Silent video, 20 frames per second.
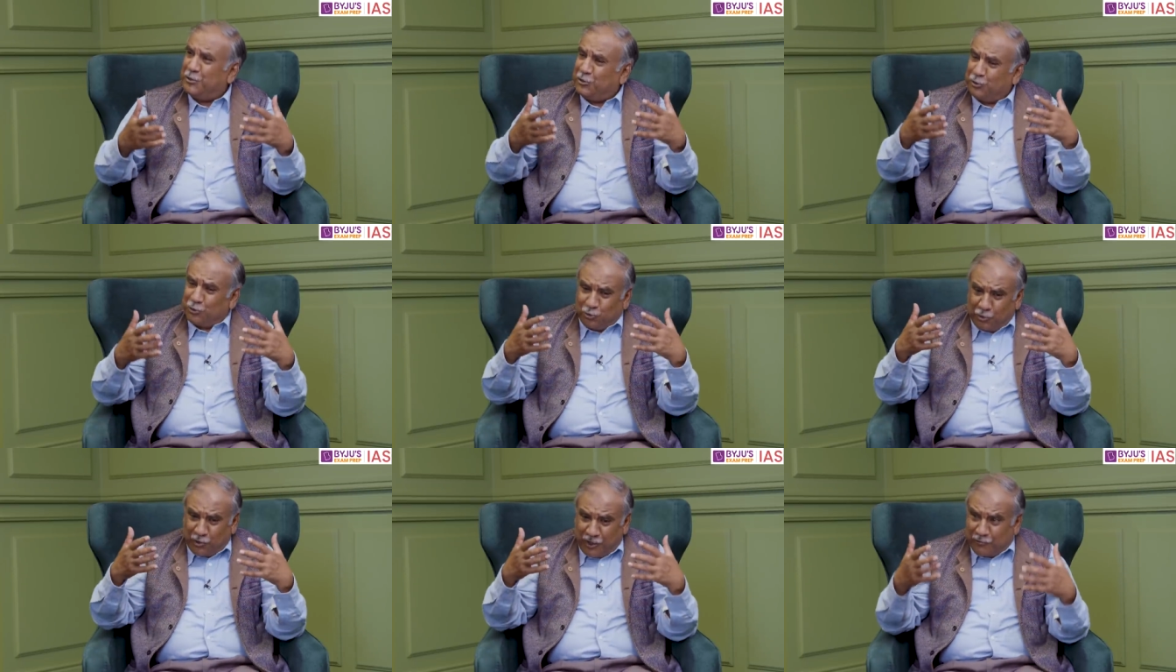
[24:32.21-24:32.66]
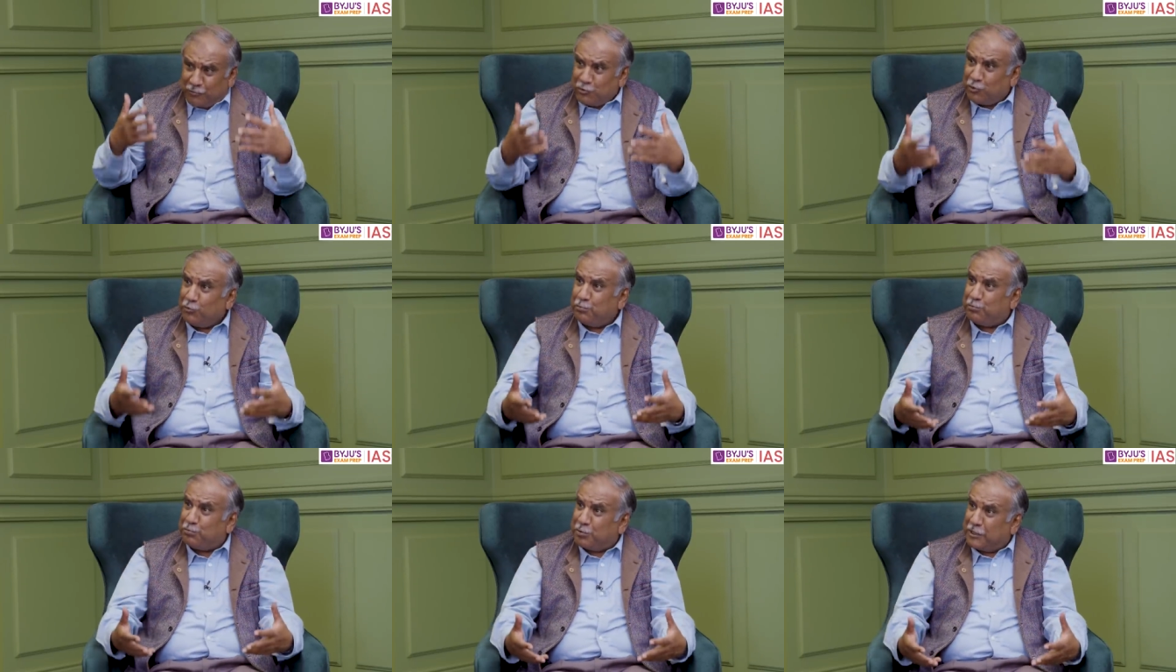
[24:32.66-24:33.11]
You have
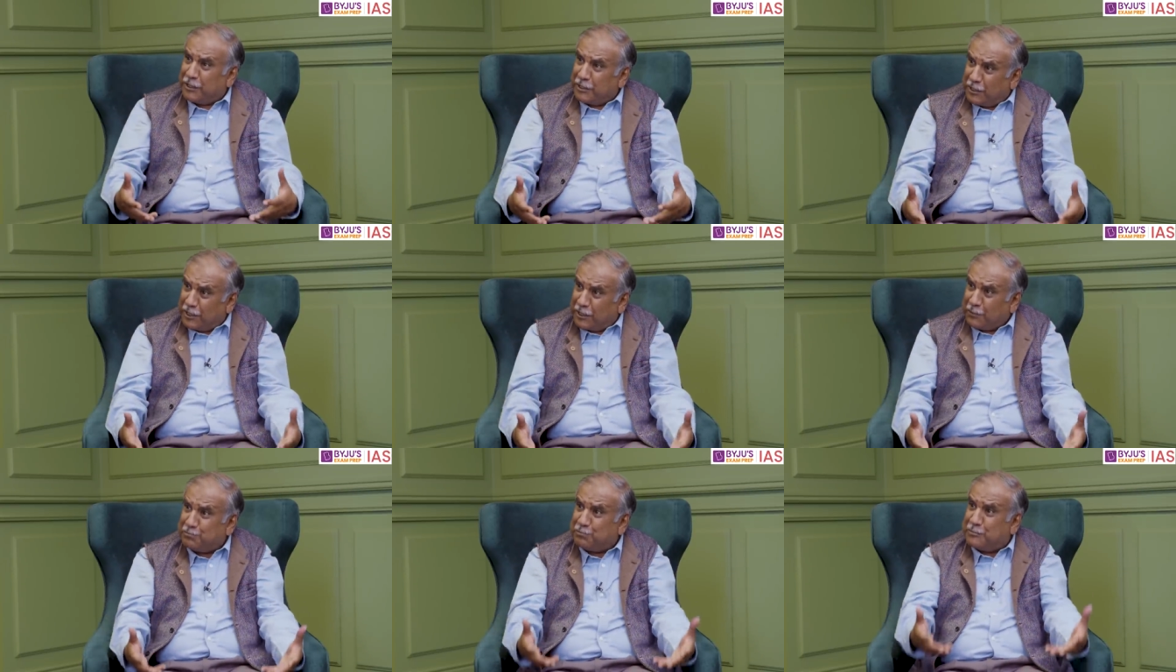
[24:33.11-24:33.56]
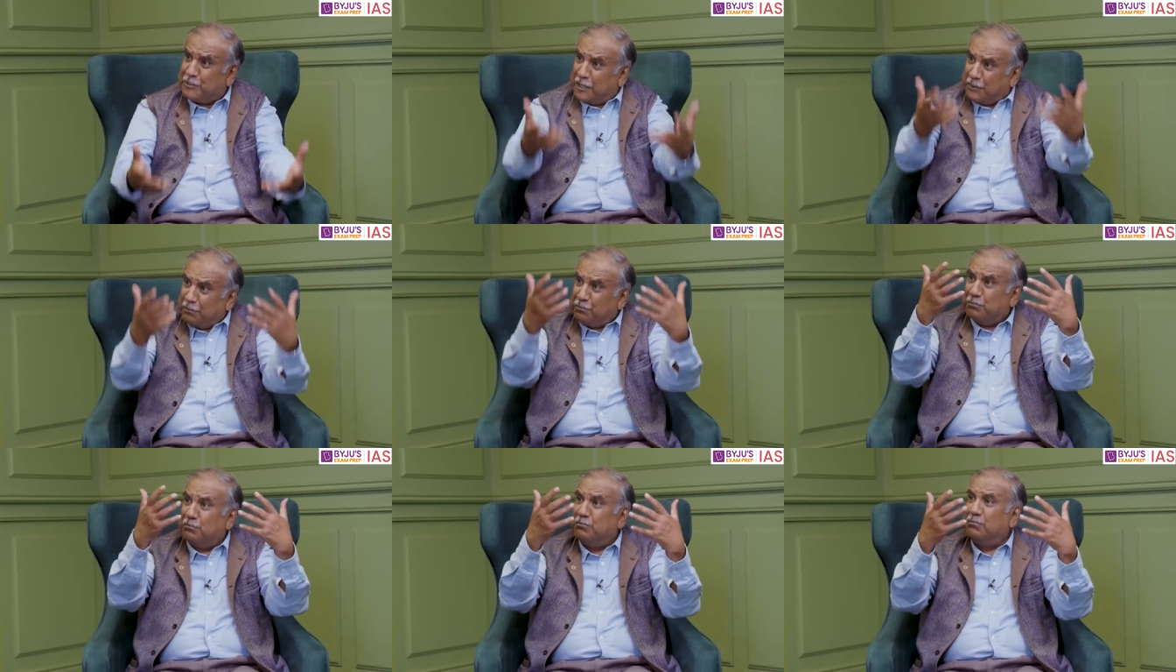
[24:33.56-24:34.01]
to bring up
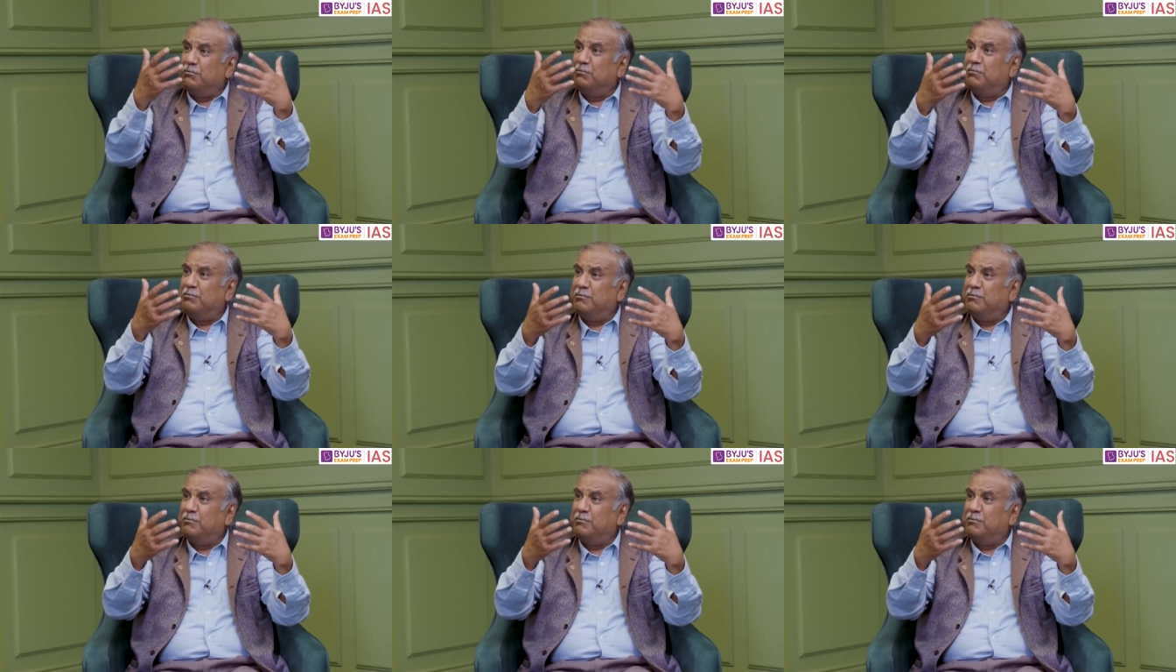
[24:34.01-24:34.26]
them,